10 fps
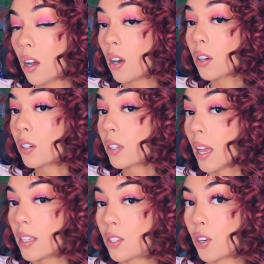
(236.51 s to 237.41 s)
aren't
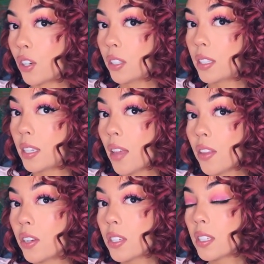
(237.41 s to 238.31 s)
as curled as the
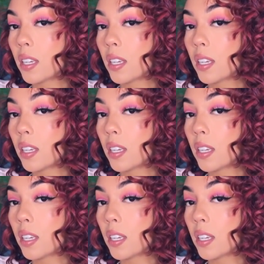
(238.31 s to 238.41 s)
others,